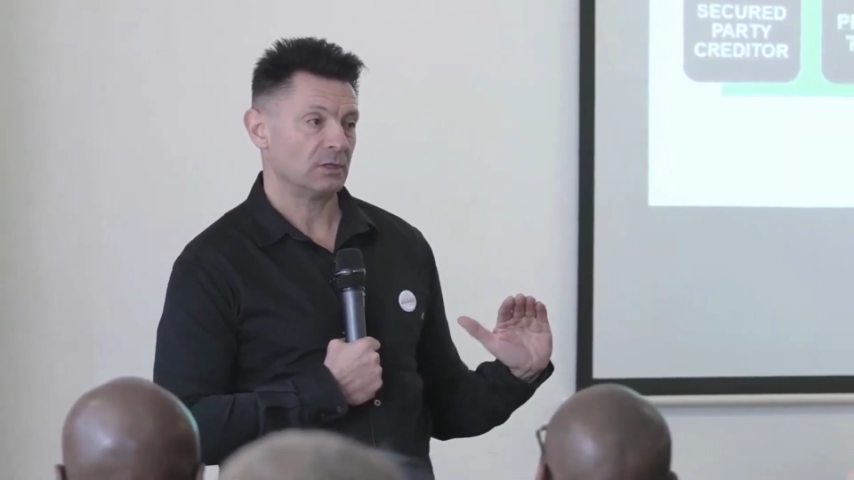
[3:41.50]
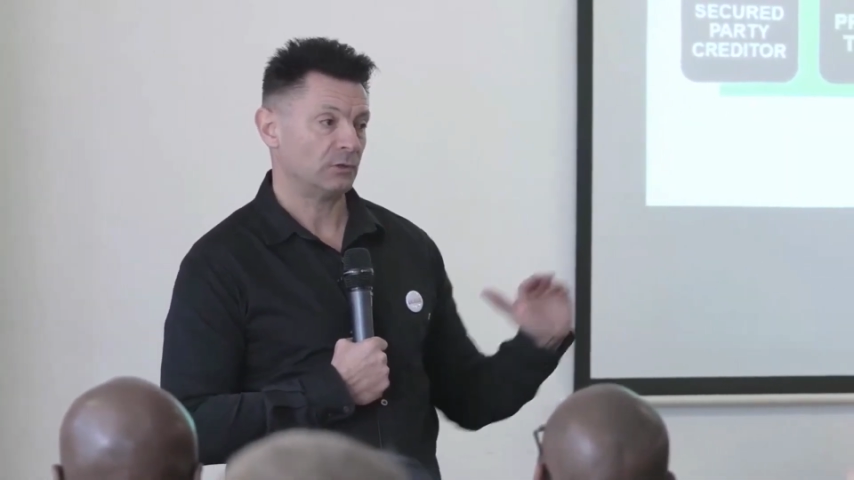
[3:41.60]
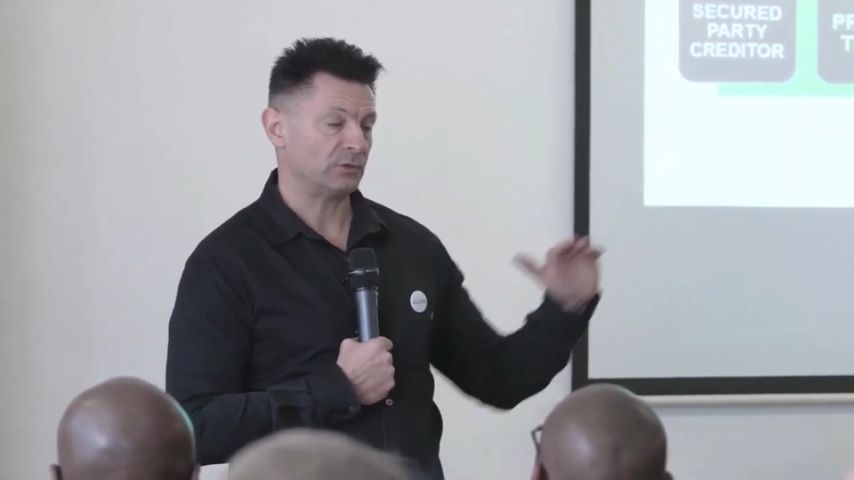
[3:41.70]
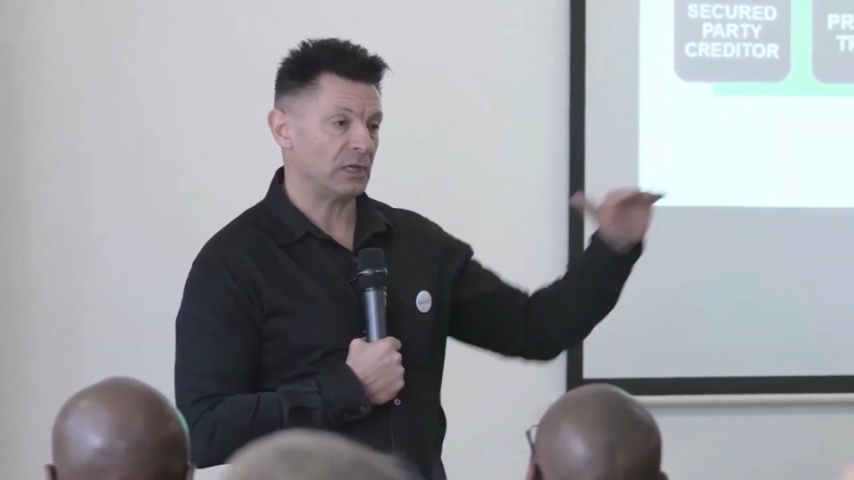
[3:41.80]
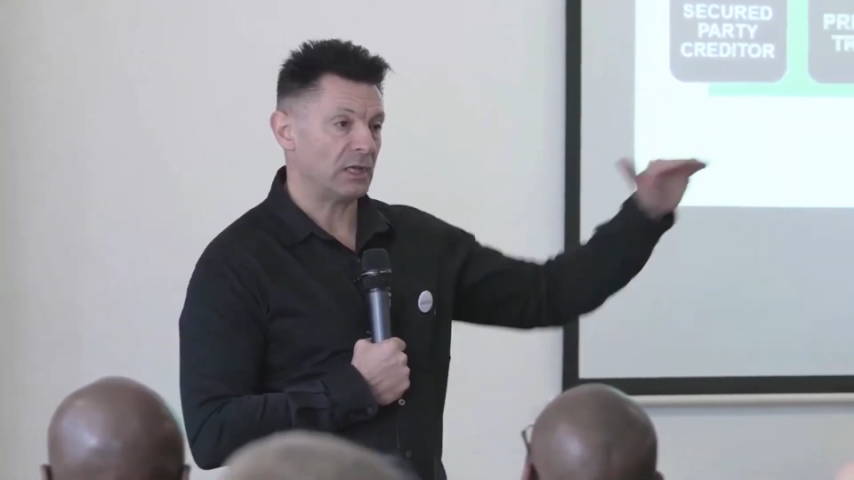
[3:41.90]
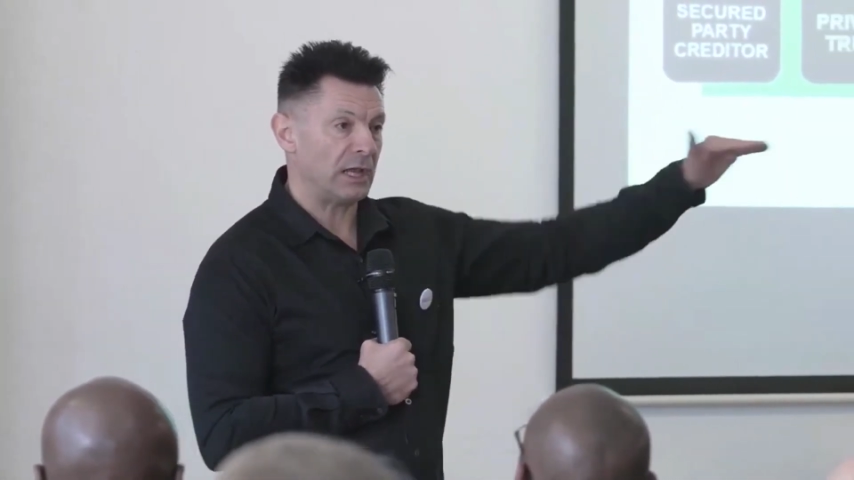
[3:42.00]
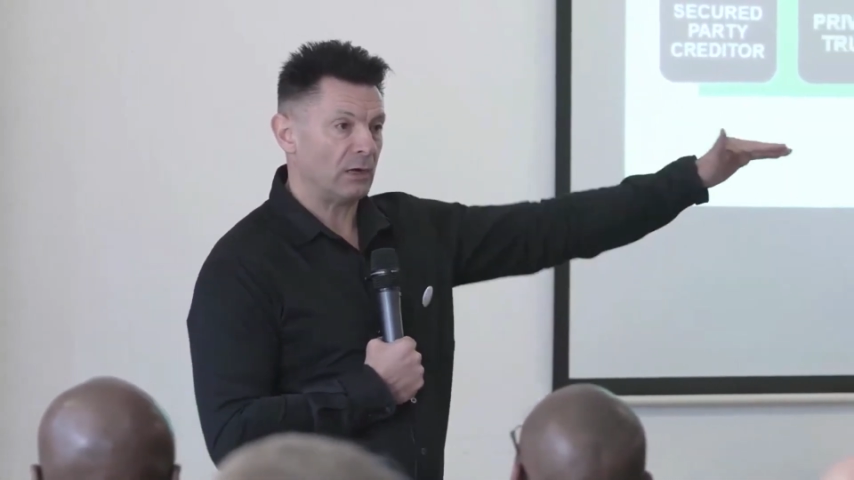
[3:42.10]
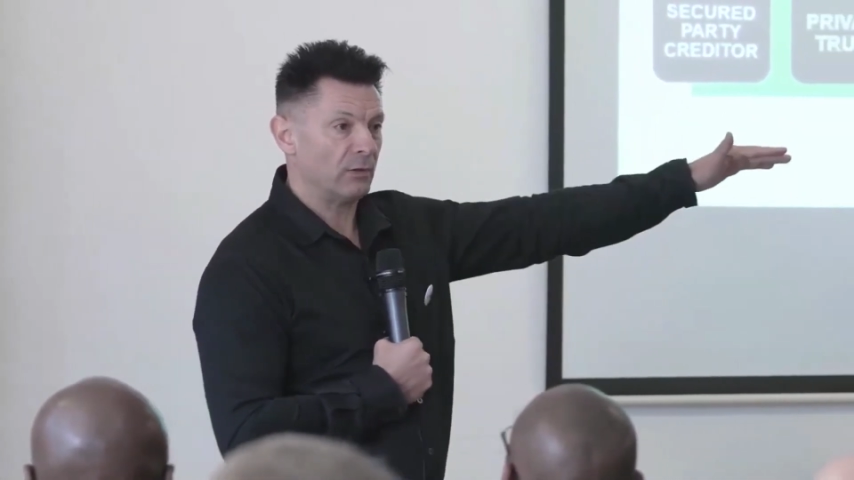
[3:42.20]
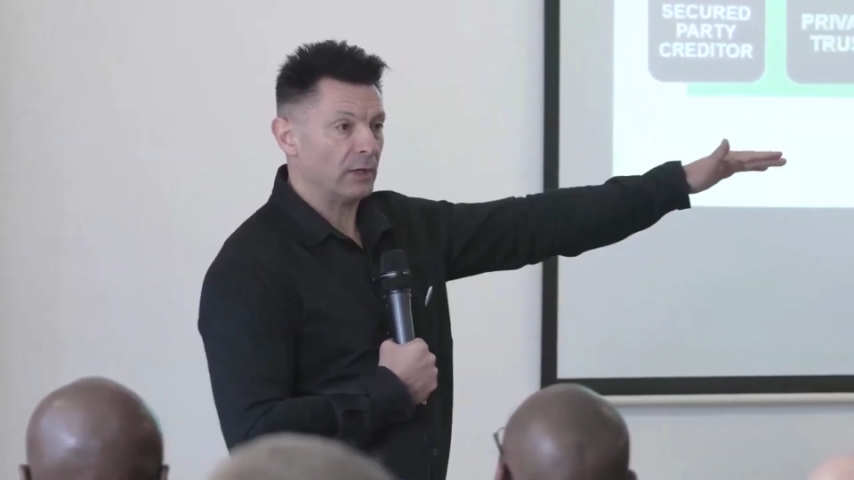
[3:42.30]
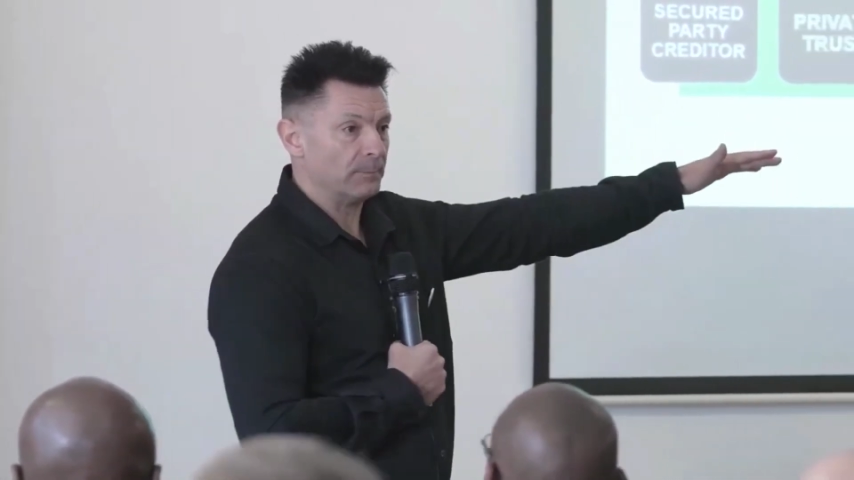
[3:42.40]
And you send it
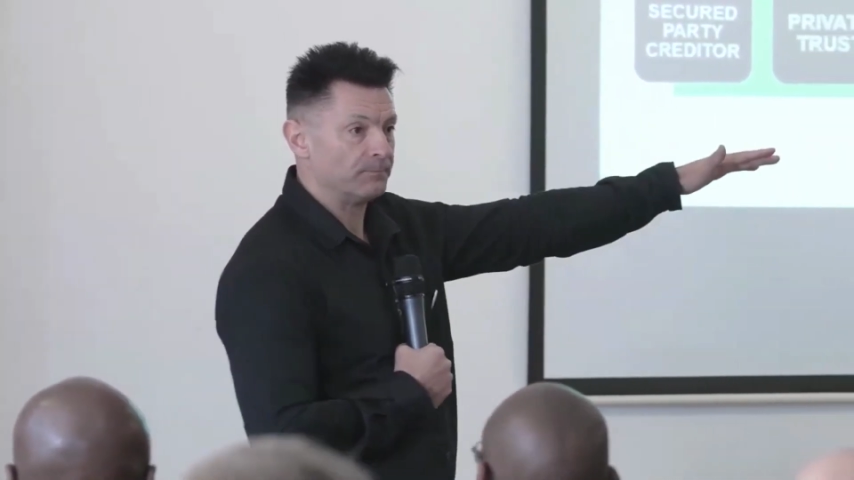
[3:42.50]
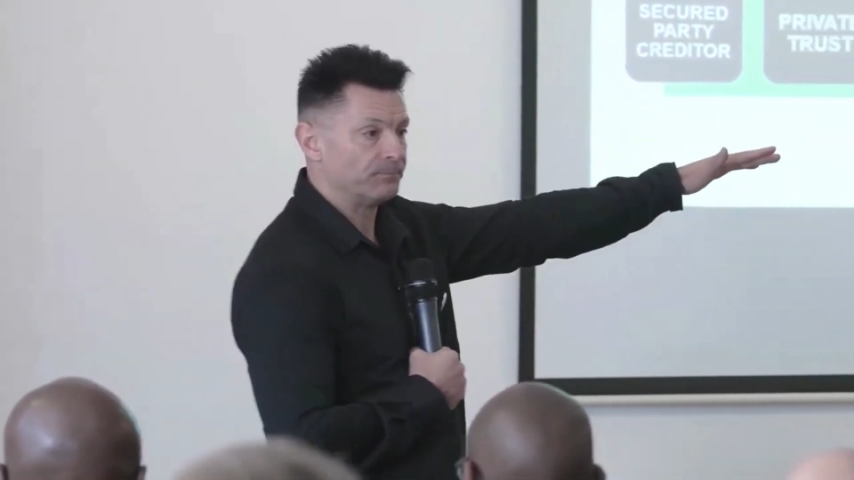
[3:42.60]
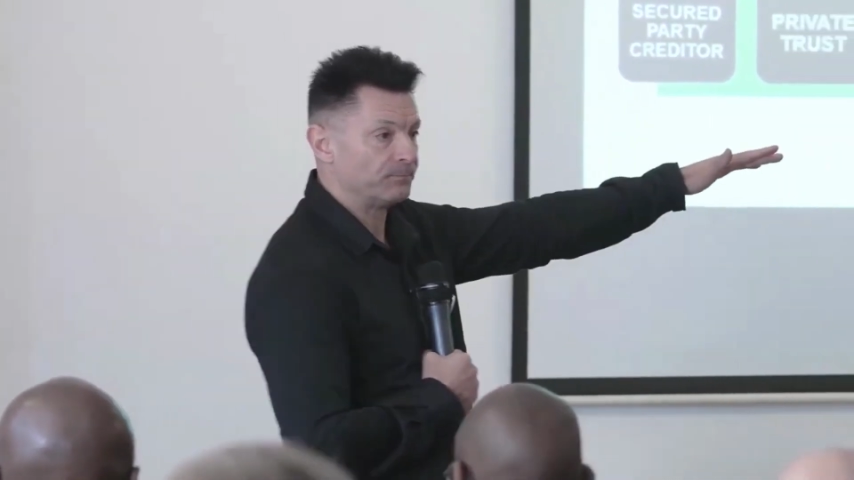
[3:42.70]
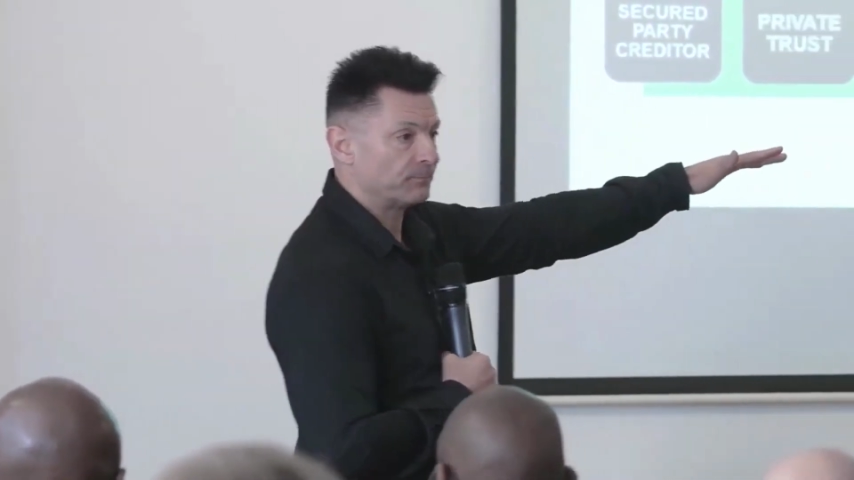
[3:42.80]
out there